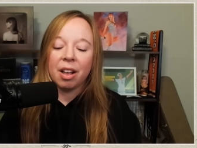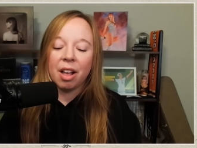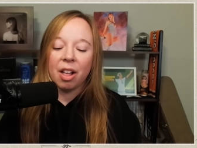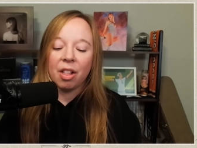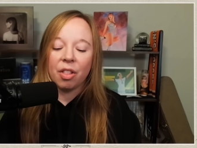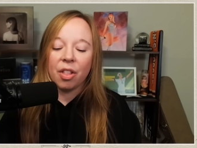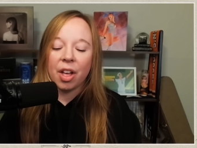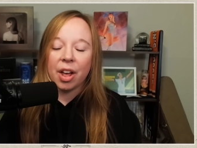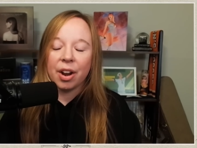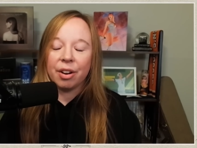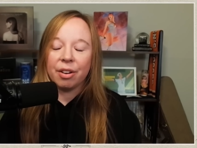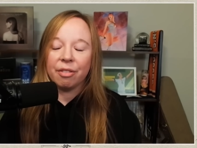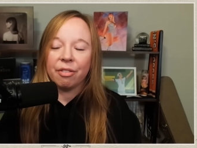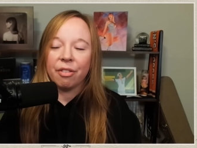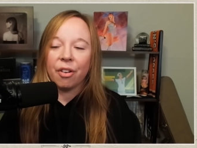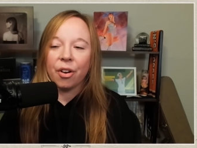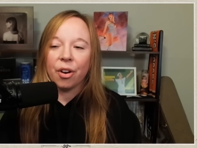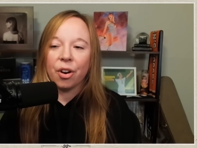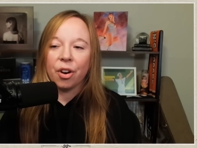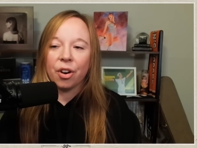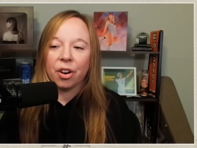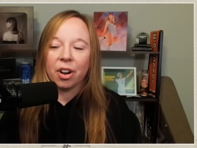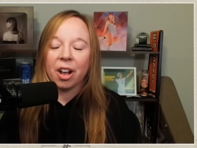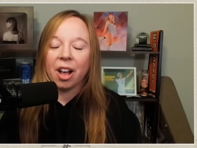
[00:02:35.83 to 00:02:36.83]
a lot of
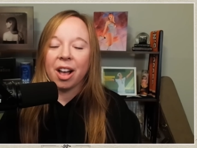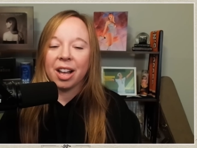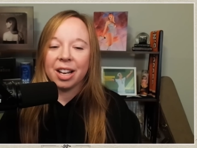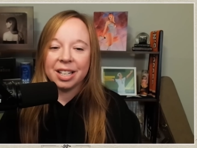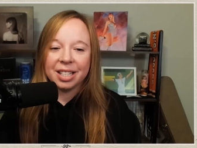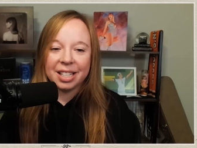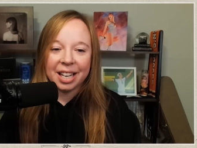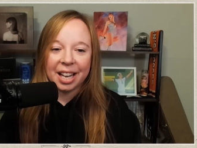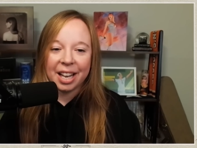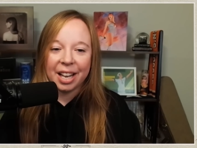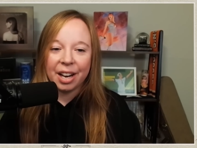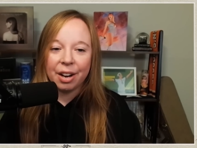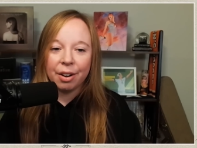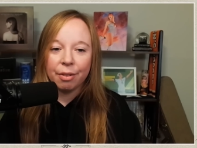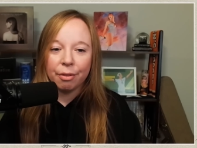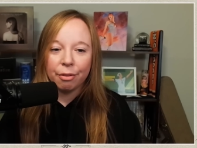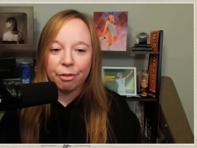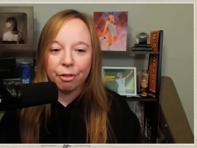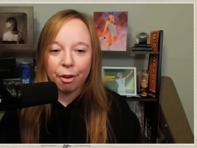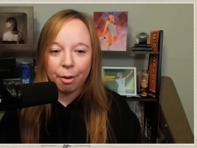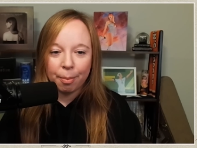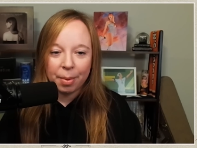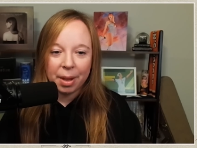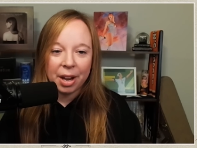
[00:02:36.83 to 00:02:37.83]
our content
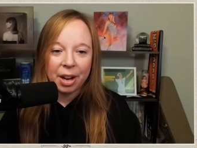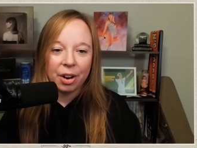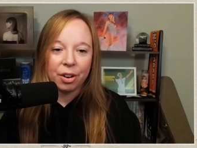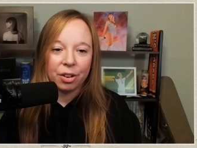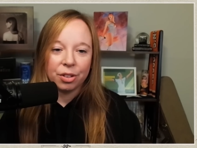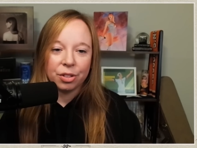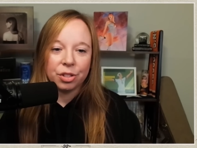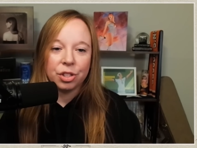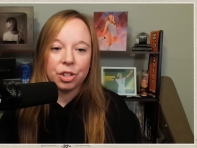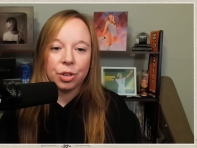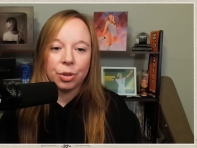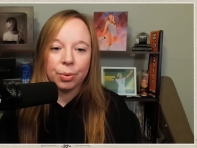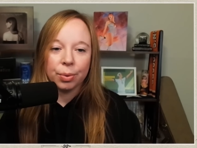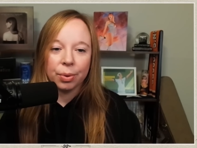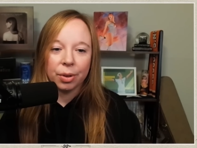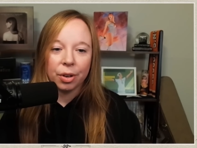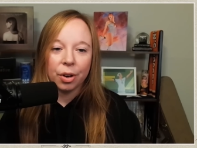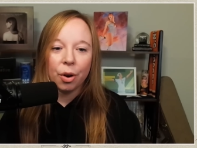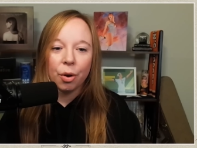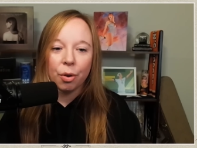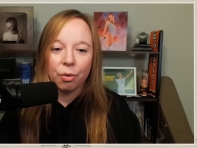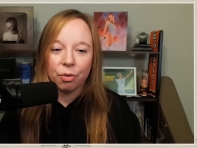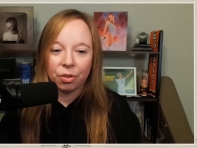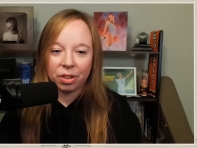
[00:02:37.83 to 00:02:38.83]
from the Eras Tour
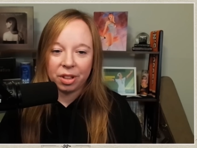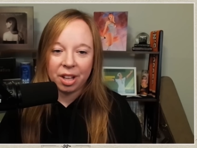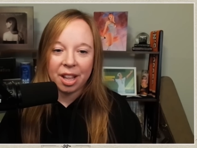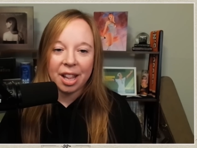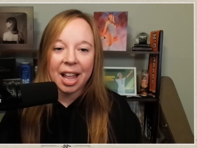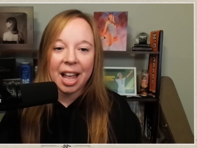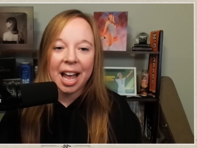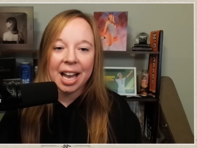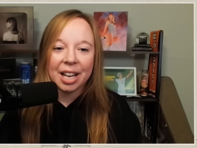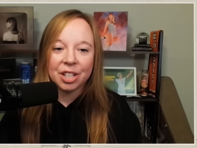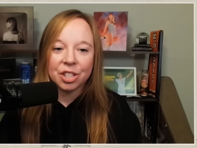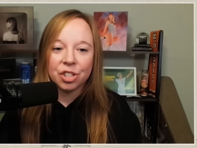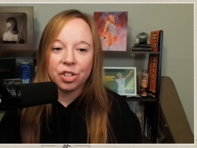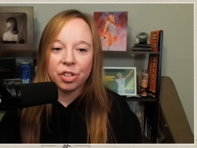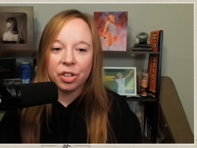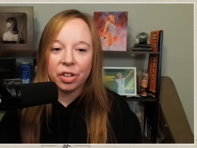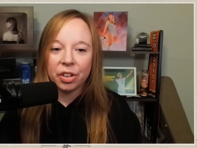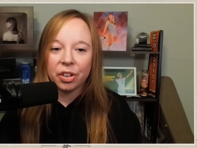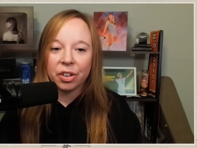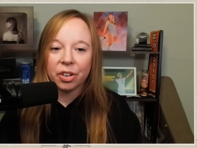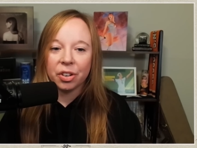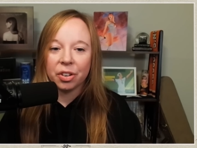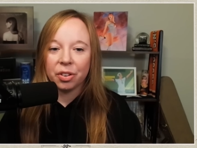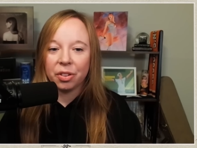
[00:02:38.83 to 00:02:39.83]
over the last
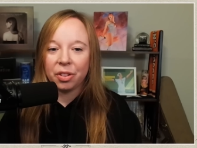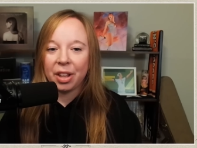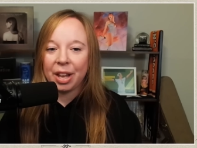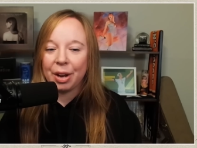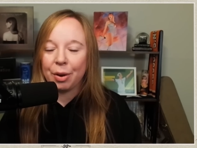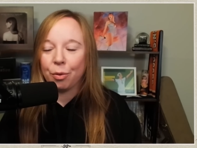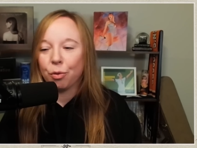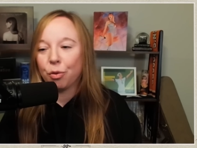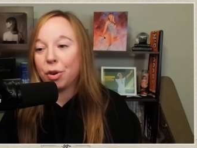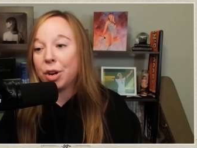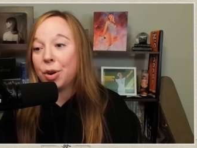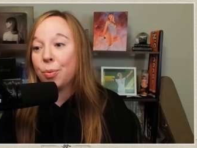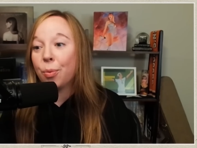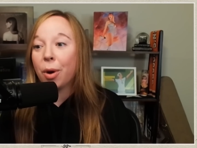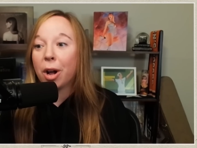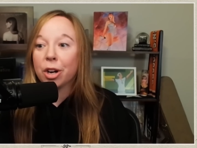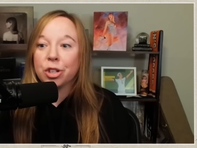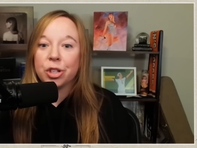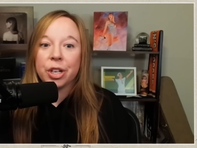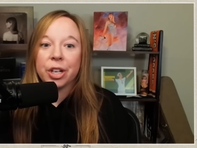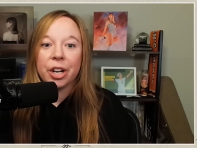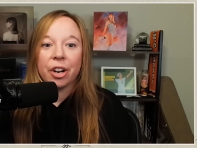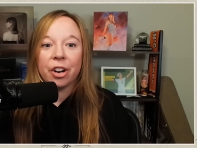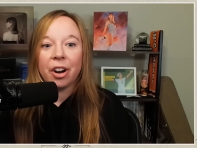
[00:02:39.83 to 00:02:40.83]
year, like
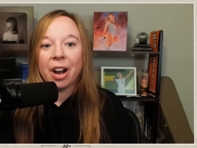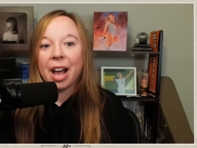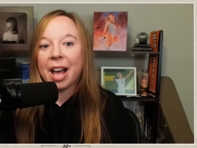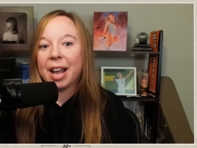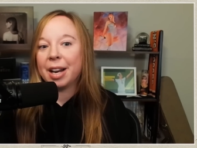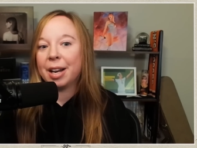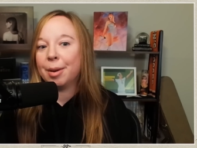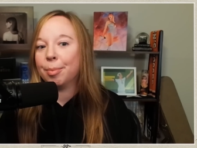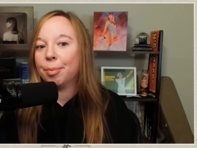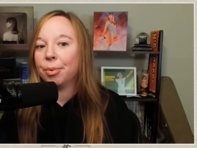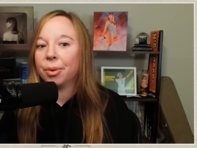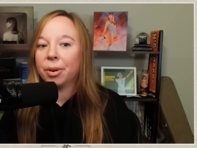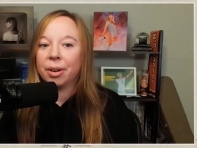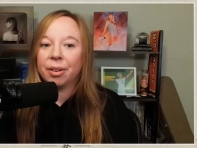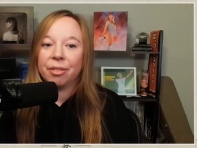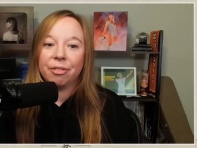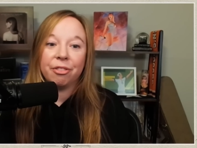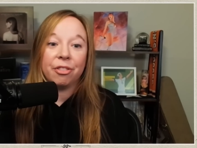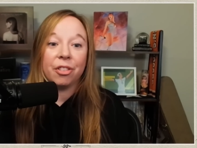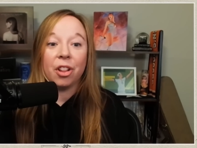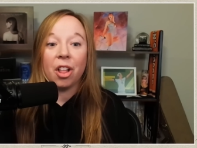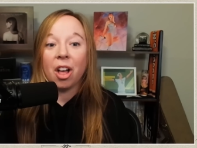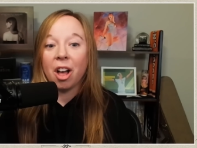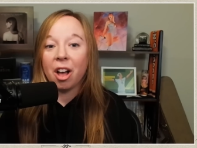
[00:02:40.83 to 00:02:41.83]
rewatching our Edinburgh
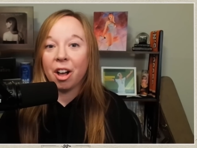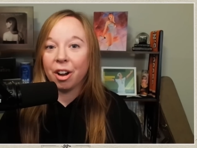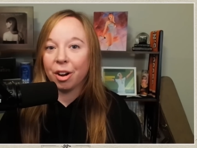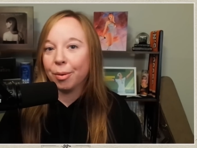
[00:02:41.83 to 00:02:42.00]
vlog,